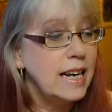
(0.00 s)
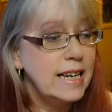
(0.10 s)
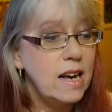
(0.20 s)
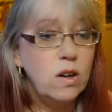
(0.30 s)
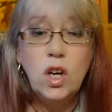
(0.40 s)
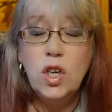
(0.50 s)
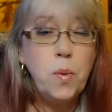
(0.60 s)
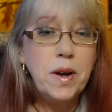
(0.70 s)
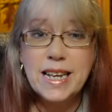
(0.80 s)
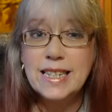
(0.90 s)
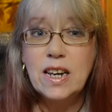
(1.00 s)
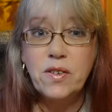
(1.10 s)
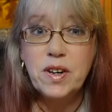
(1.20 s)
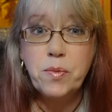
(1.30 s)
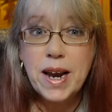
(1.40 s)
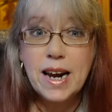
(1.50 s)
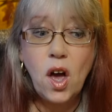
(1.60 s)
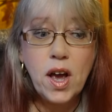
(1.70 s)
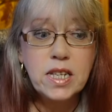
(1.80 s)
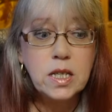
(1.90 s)
Now, you won't necessarily
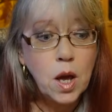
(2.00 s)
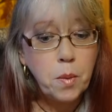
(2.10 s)
realise